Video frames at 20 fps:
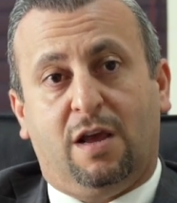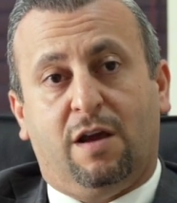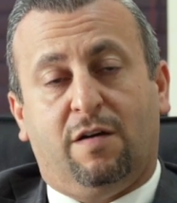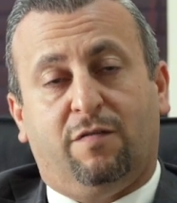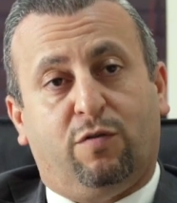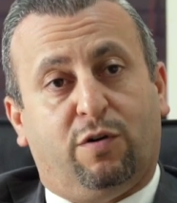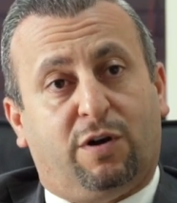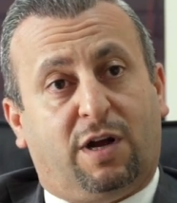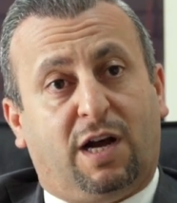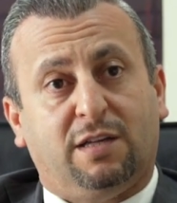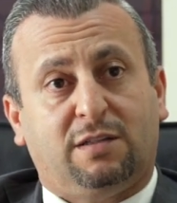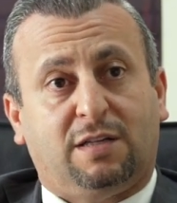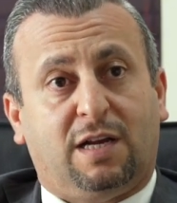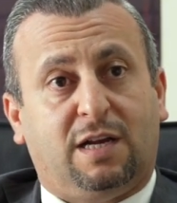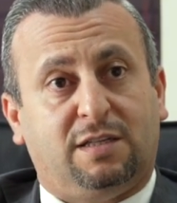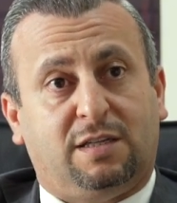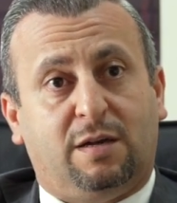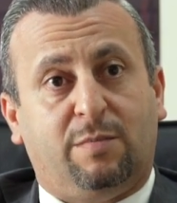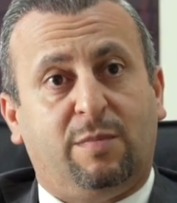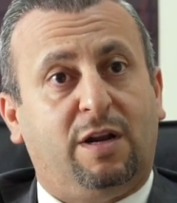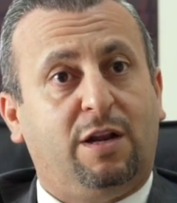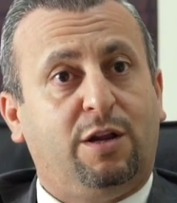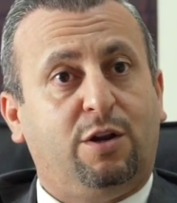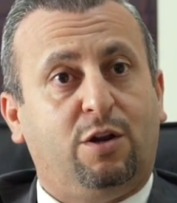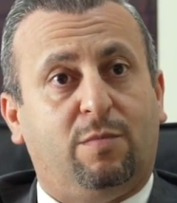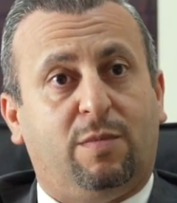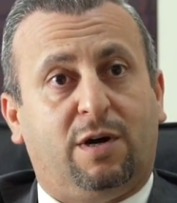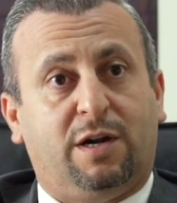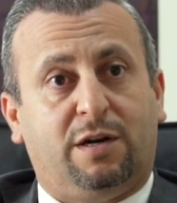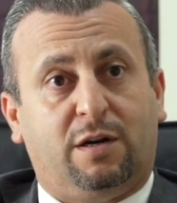For us as a
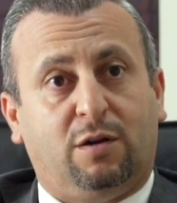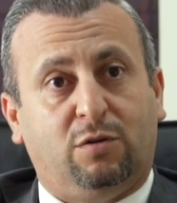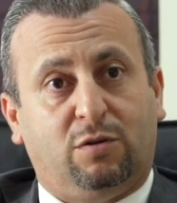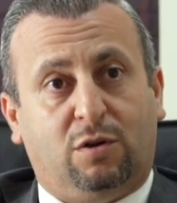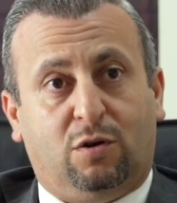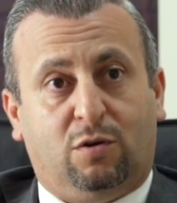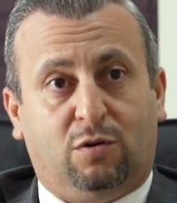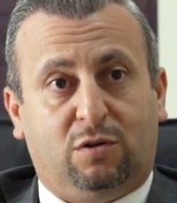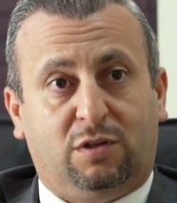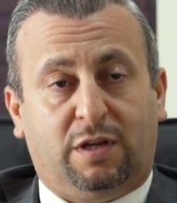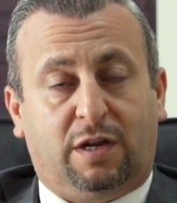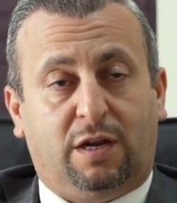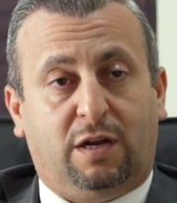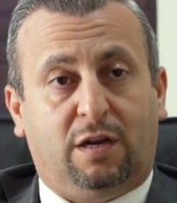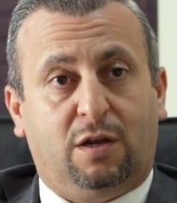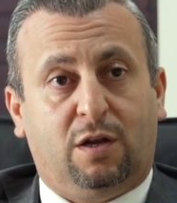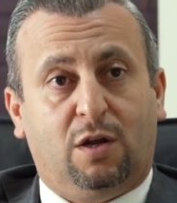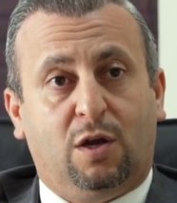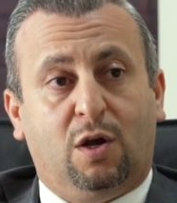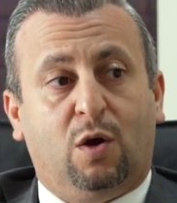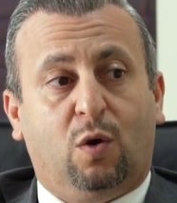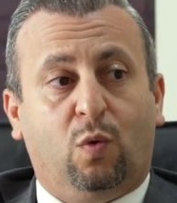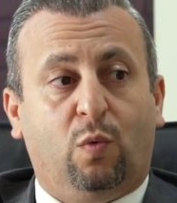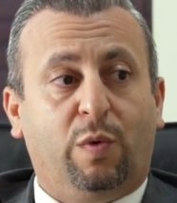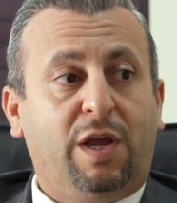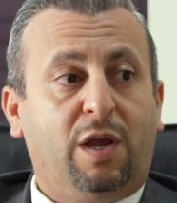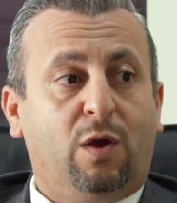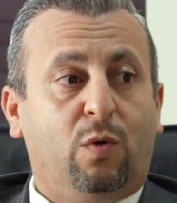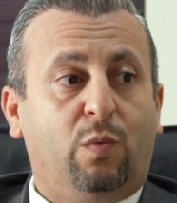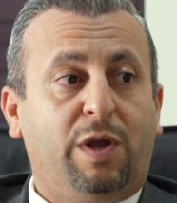Millennium Al Rawdah Hotel,
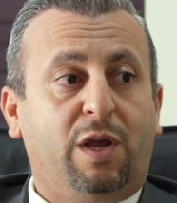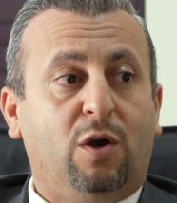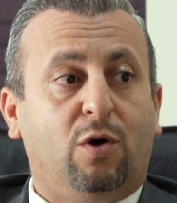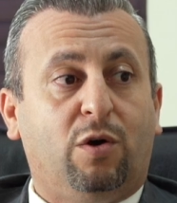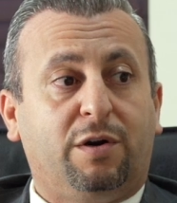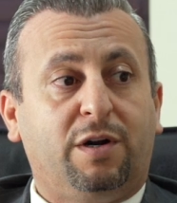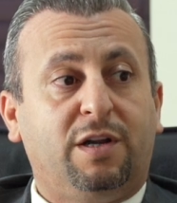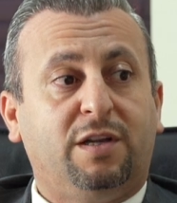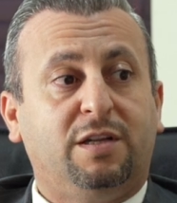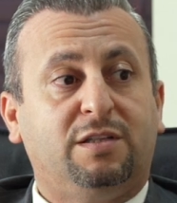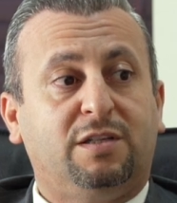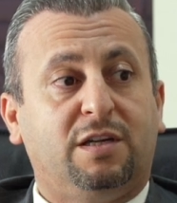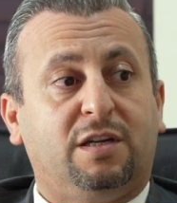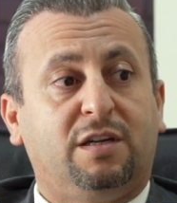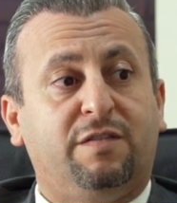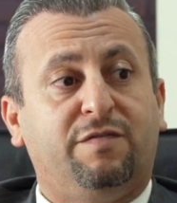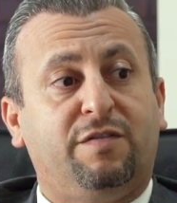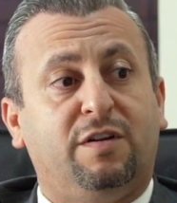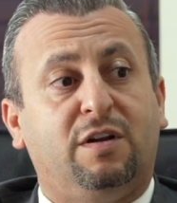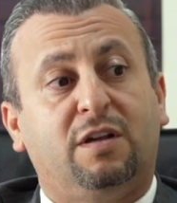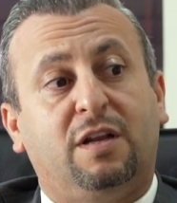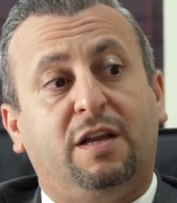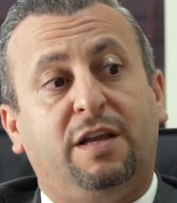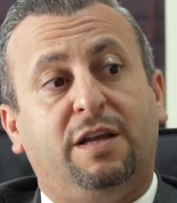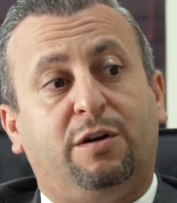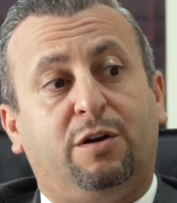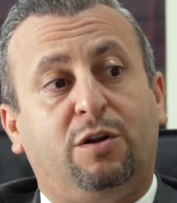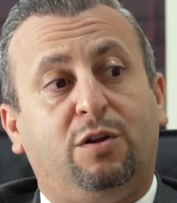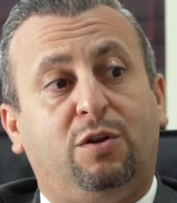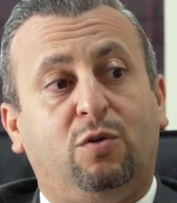we already
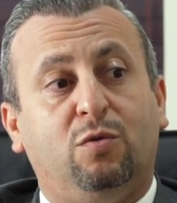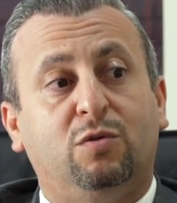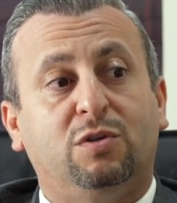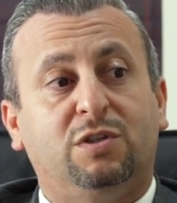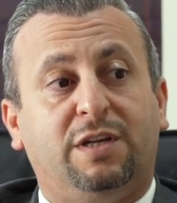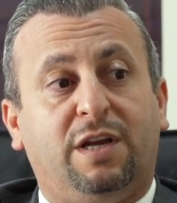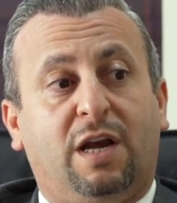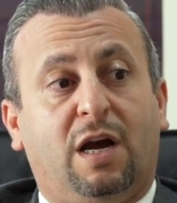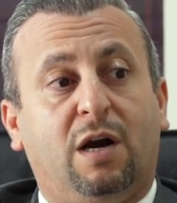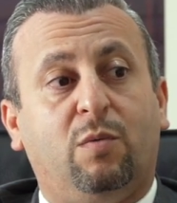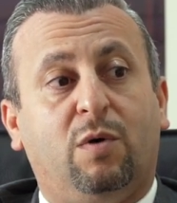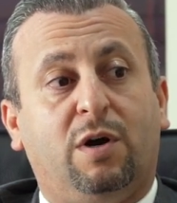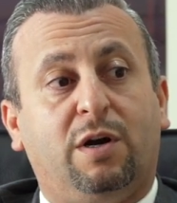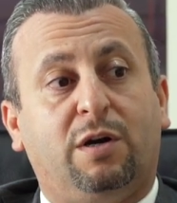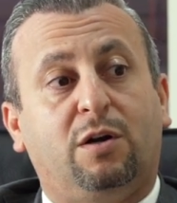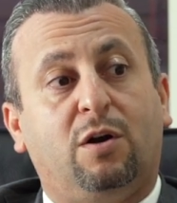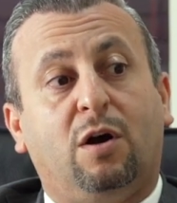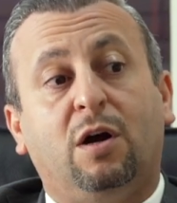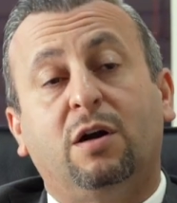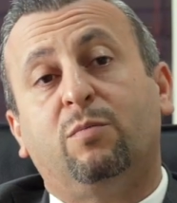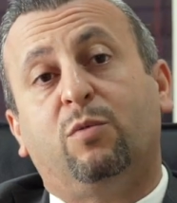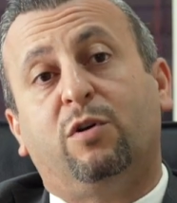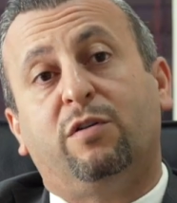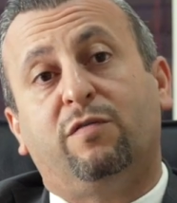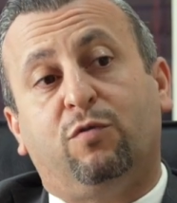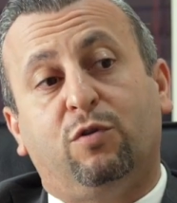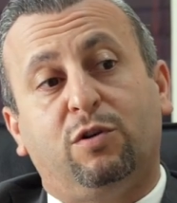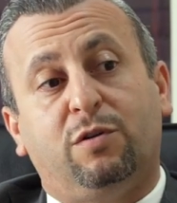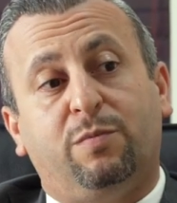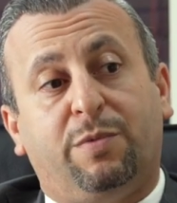significantly reducing our carbon
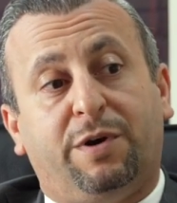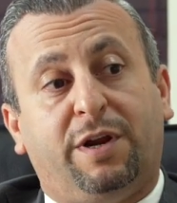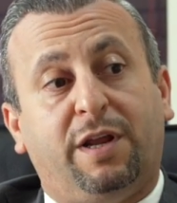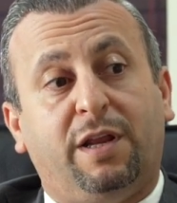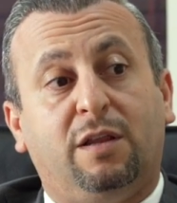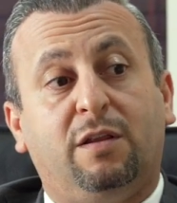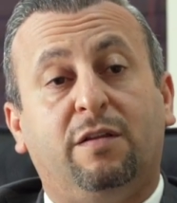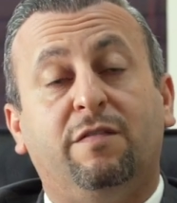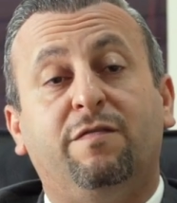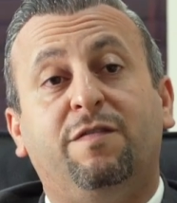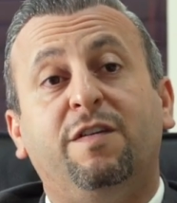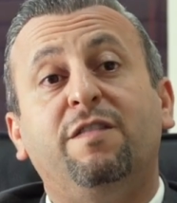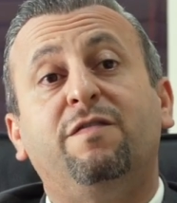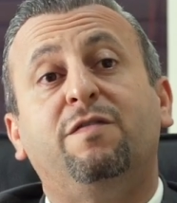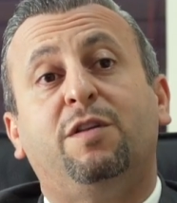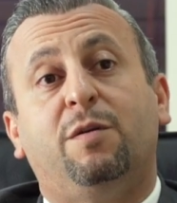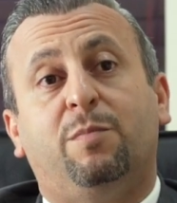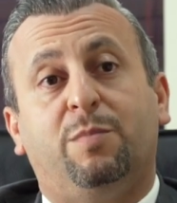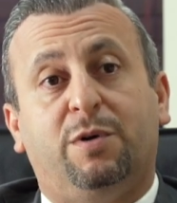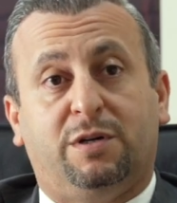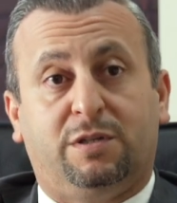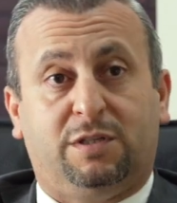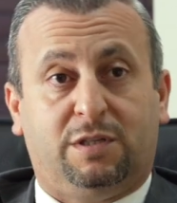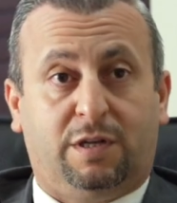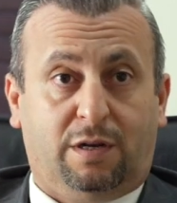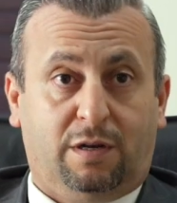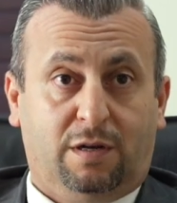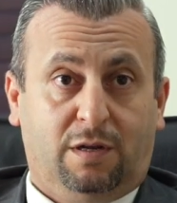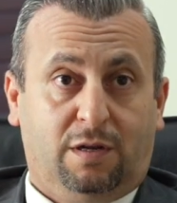footprint 50%.